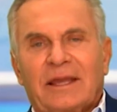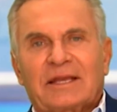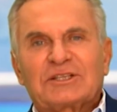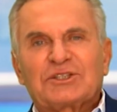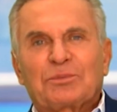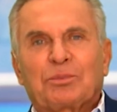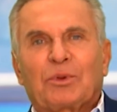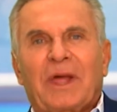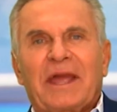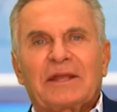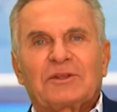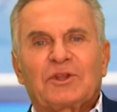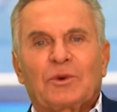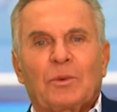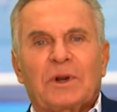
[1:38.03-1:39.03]

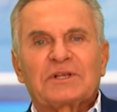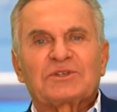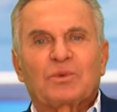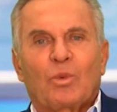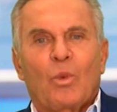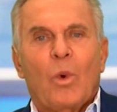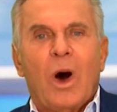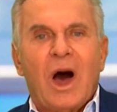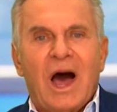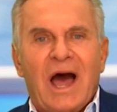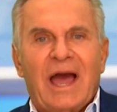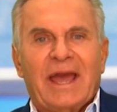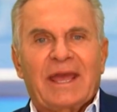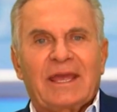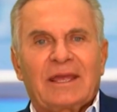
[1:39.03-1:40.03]
Explain to us
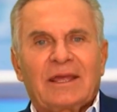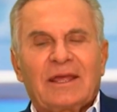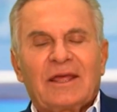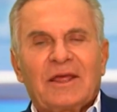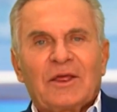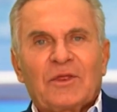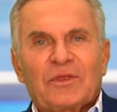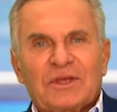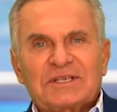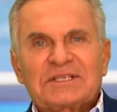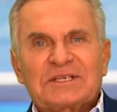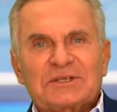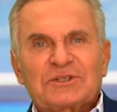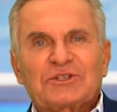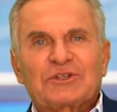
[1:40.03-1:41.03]
why
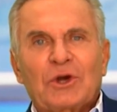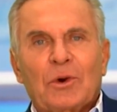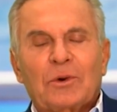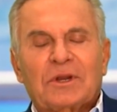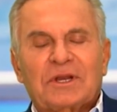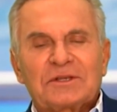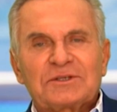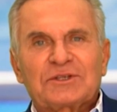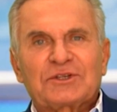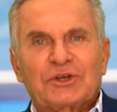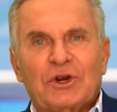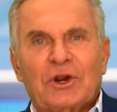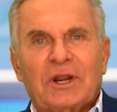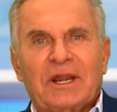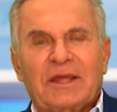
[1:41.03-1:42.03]
this is so
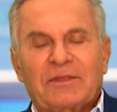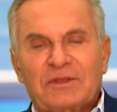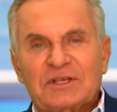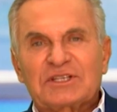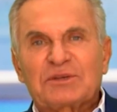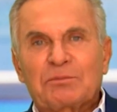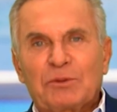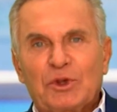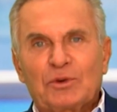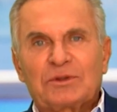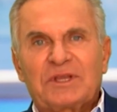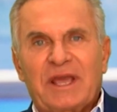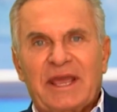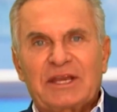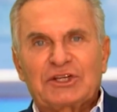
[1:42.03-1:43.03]
concerning, this
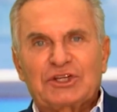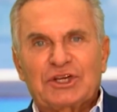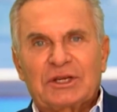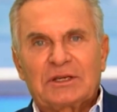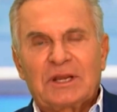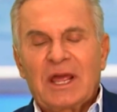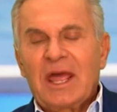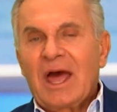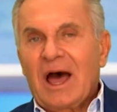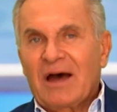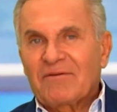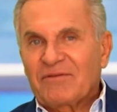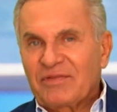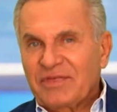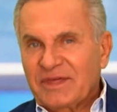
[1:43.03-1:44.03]
mutation
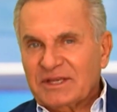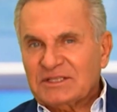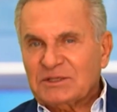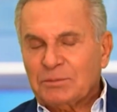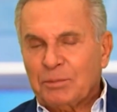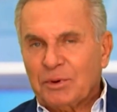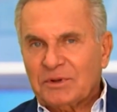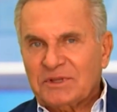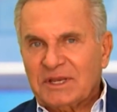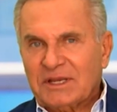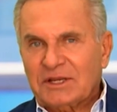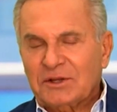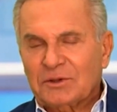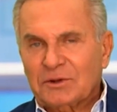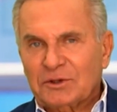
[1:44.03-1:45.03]
of this
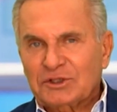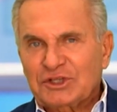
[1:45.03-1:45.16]
particular